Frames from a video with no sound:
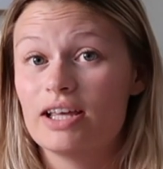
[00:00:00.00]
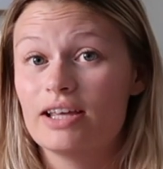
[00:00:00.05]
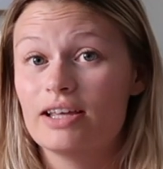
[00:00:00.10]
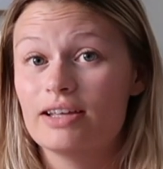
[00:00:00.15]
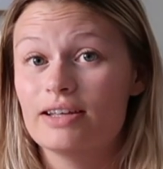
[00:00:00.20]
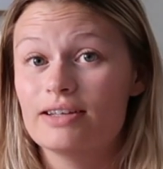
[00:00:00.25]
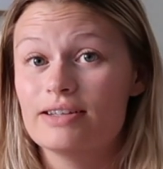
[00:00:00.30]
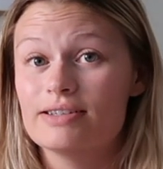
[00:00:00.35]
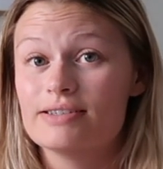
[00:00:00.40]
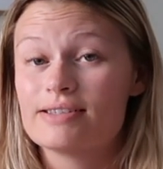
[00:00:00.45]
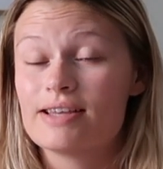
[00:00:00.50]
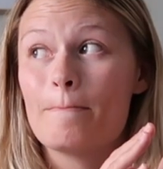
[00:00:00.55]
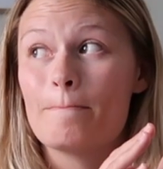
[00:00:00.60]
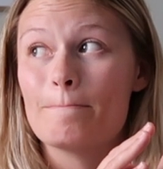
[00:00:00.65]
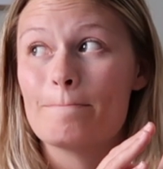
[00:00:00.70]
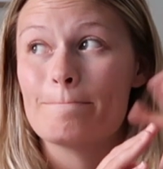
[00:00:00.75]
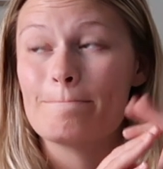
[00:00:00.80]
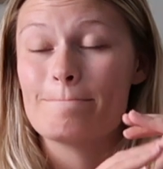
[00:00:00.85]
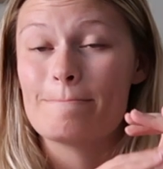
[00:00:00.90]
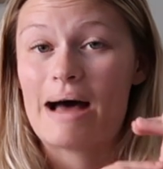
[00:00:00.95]
is
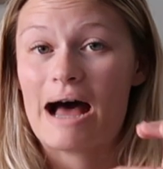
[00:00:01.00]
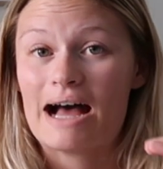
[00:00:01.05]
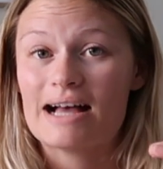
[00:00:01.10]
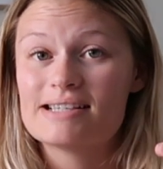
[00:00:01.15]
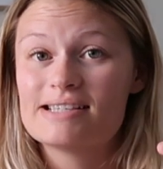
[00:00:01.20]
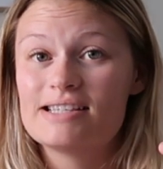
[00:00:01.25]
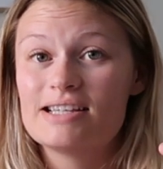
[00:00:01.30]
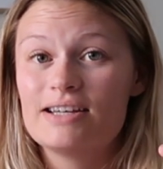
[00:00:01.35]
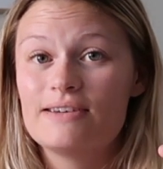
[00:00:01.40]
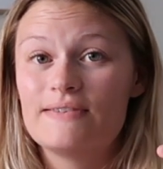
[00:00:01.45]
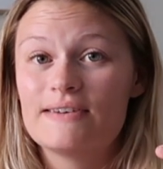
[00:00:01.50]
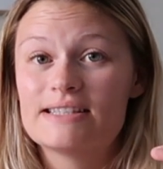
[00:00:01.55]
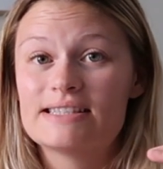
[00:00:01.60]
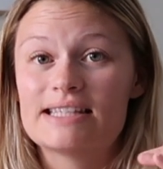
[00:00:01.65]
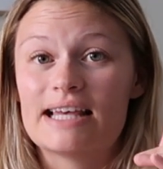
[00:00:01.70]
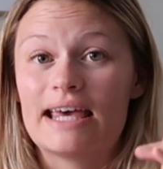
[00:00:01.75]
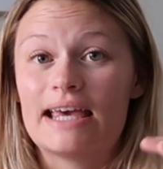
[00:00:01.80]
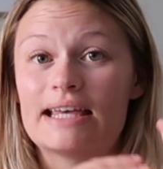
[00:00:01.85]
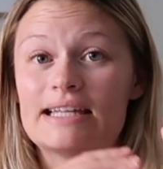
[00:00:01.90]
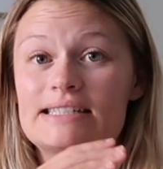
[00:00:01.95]
massive it's
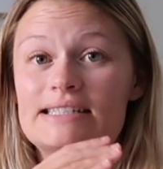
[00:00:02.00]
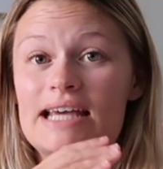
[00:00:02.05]
like